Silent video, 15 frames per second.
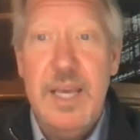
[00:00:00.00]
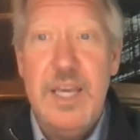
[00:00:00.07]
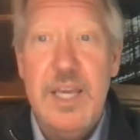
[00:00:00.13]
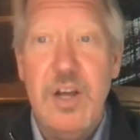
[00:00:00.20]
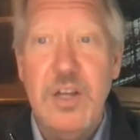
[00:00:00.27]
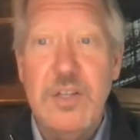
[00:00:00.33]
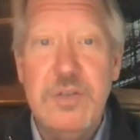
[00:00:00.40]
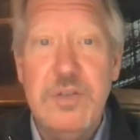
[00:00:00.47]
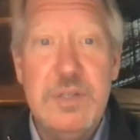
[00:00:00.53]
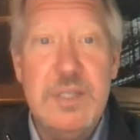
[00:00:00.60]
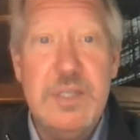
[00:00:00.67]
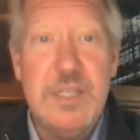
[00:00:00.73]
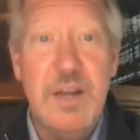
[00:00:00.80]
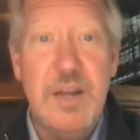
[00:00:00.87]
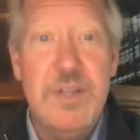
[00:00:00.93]
He also
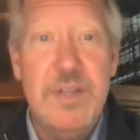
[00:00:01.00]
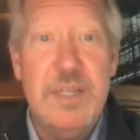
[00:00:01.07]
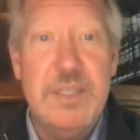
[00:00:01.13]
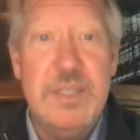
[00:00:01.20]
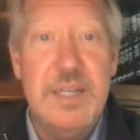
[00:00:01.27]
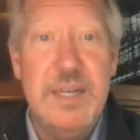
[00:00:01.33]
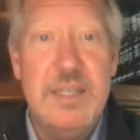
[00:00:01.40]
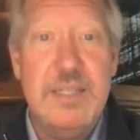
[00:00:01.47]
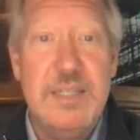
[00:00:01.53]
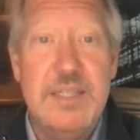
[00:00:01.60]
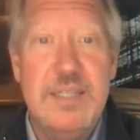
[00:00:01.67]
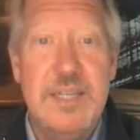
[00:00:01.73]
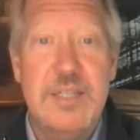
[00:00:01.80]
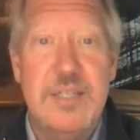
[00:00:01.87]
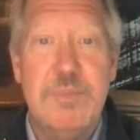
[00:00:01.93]
discovered that senescent
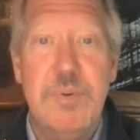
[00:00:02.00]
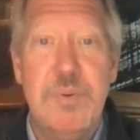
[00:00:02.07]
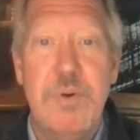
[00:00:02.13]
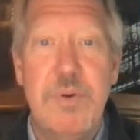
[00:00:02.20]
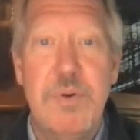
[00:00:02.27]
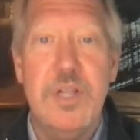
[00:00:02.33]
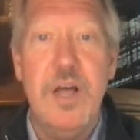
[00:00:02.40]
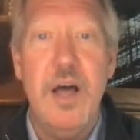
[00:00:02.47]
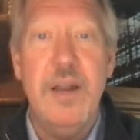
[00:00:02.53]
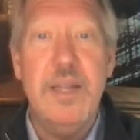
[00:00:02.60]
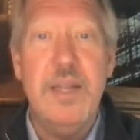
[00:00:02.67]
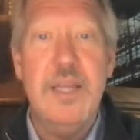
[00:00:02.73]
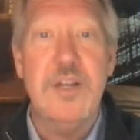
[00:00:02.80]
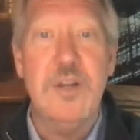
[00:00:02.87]
cells promote clotting